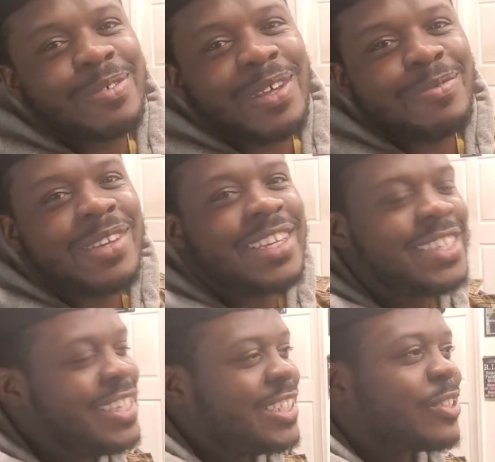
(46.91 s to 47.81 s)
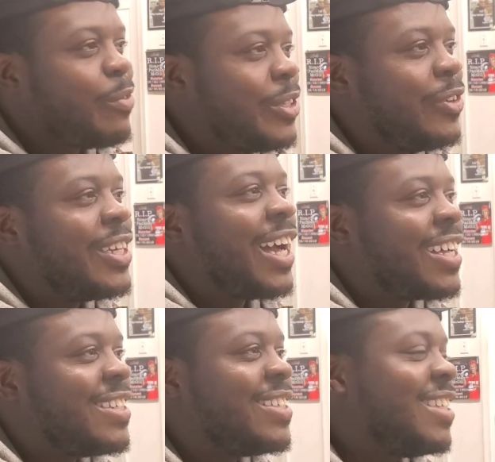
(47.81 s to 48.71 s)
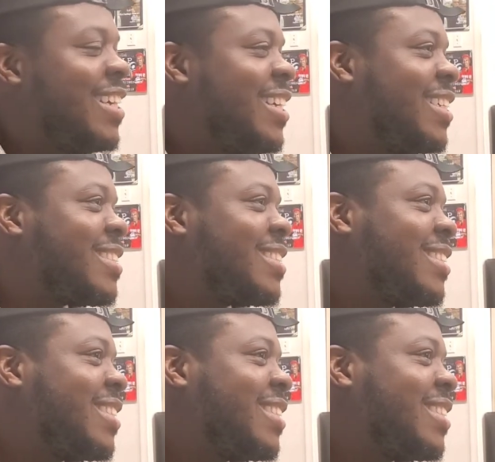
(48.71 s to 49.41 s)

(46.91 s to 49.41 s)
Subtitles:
You know what I mean? So we know he got good legs.